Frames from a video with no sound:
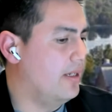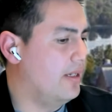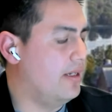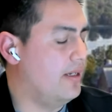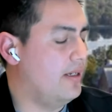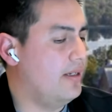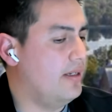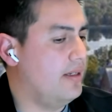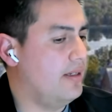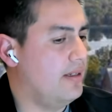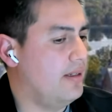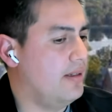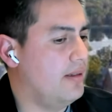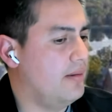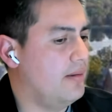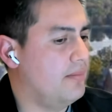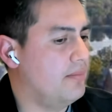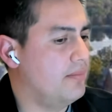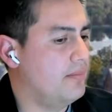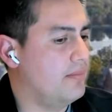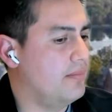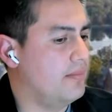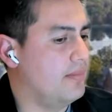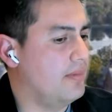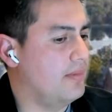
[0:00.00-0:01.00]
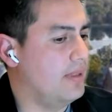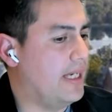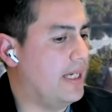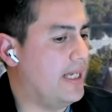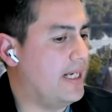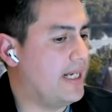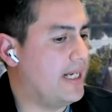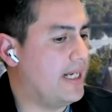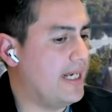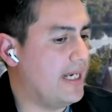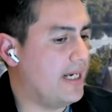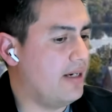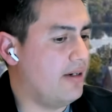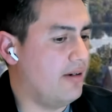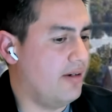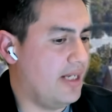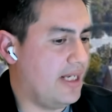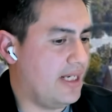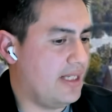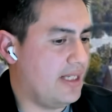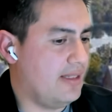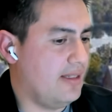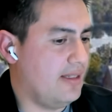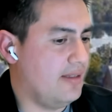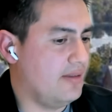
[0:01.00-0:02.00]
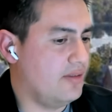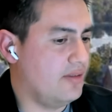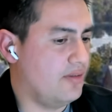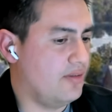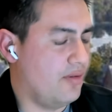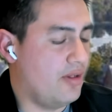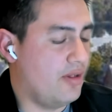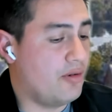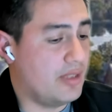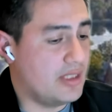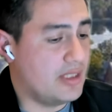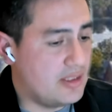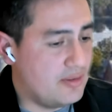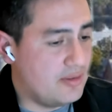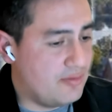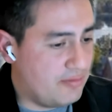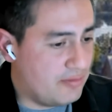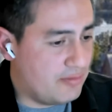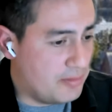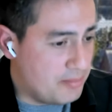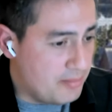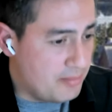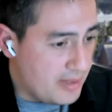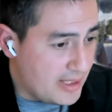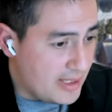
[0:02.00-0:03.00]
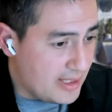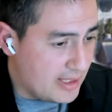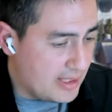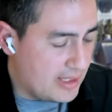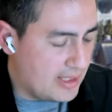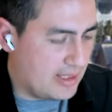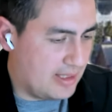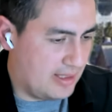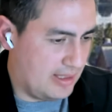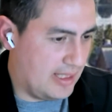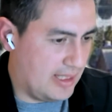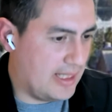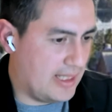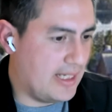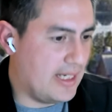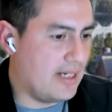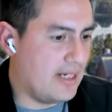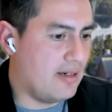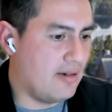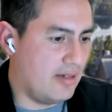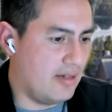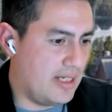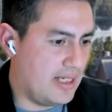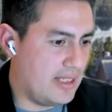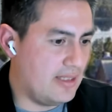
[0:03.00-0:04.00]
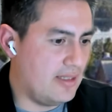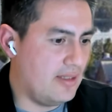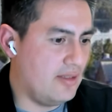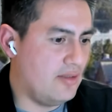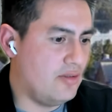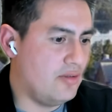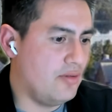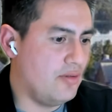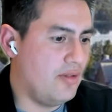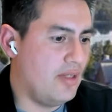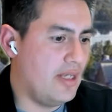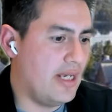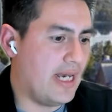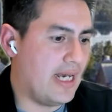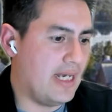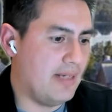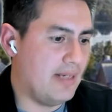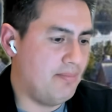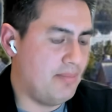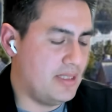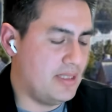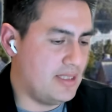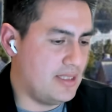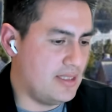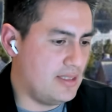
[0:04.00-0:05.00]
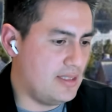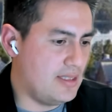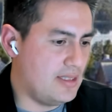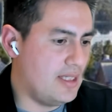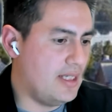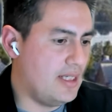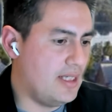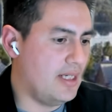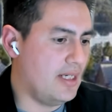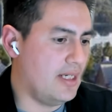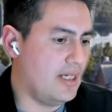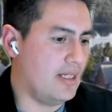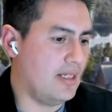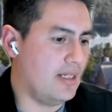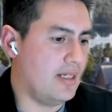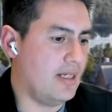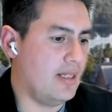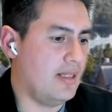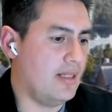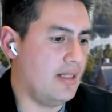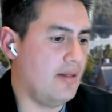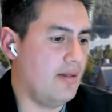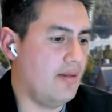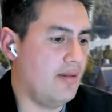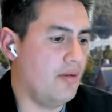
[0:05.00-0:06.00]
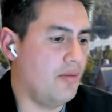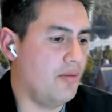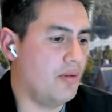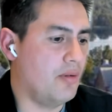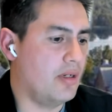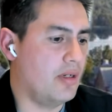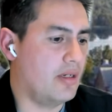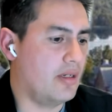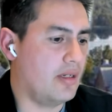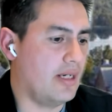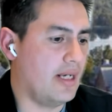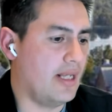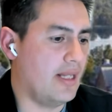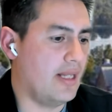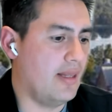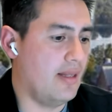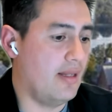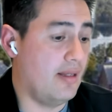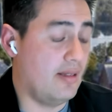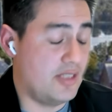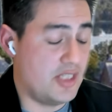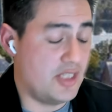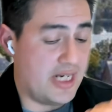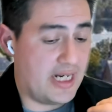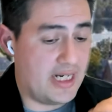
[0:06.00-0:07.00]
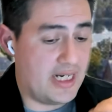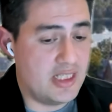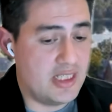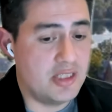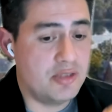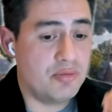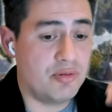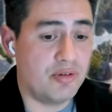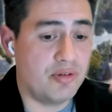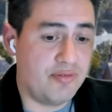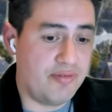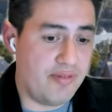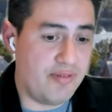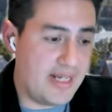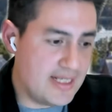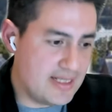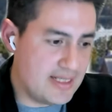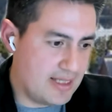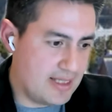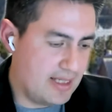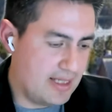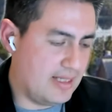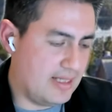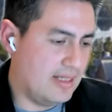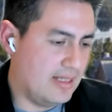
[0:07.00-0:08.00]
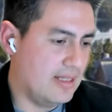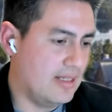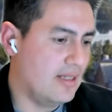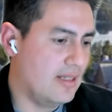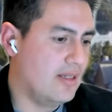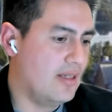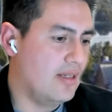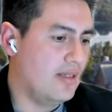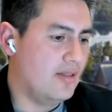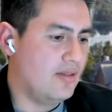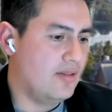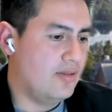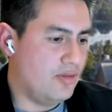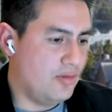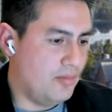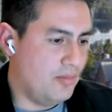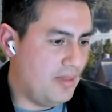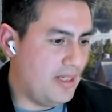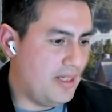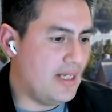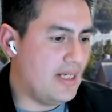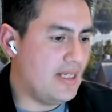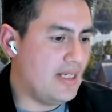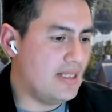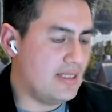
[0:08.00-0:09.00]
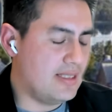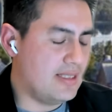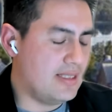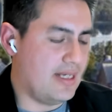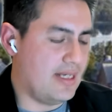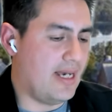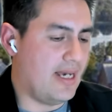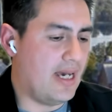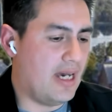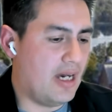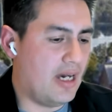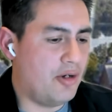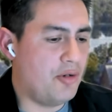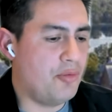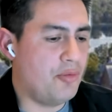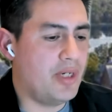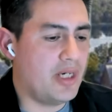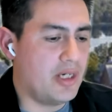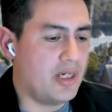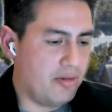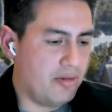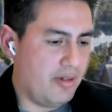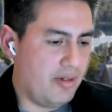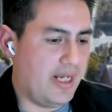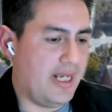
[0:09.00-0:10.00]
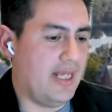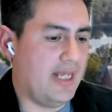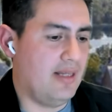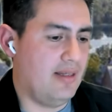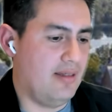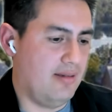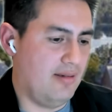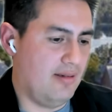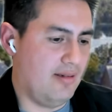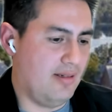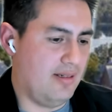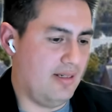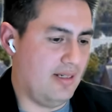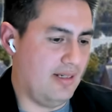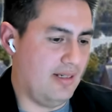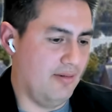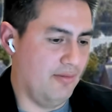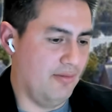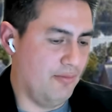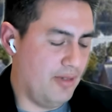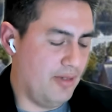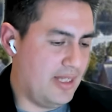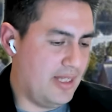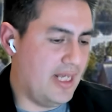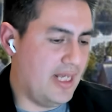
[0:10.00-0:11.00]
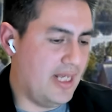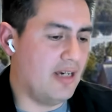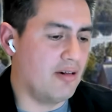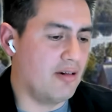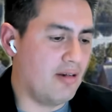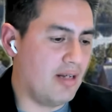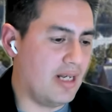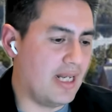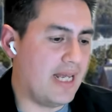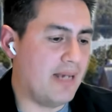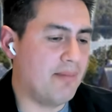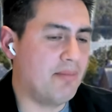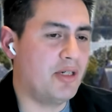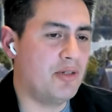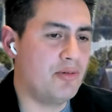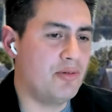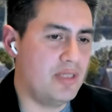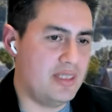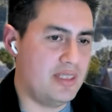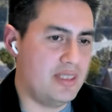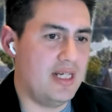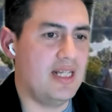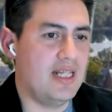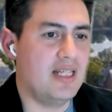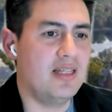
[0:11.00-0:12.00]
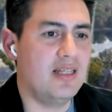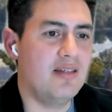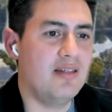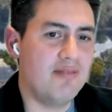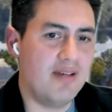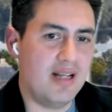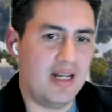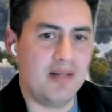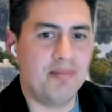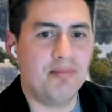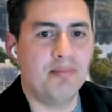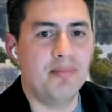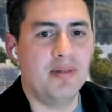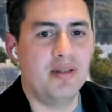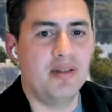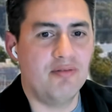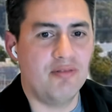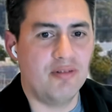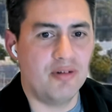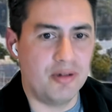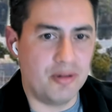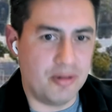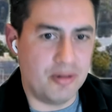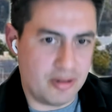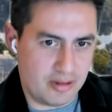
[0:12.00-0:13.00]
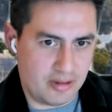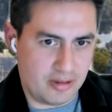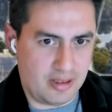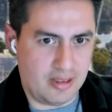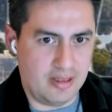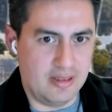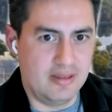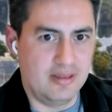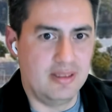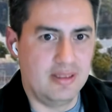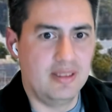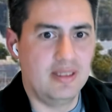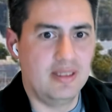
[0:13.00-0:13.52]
And again, connecting, so the question for me, again, connecting to the IPCC and the work and the challenges we're facing, to me is how do we create what they call climate resilient development for all